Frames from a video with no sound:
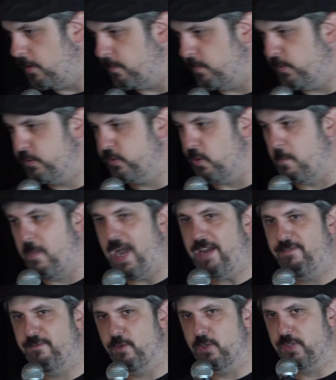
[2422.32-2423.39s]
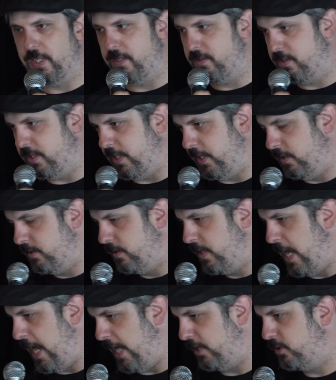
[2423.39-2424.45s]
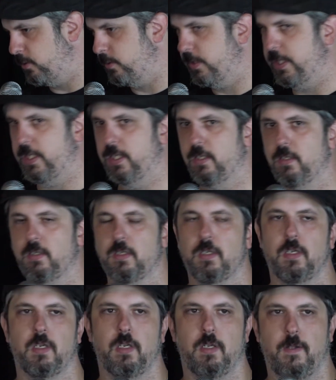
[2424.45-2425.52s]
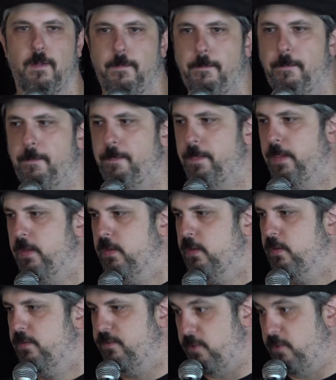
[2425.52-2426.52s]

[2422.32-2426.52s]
So my first instinct, actually, for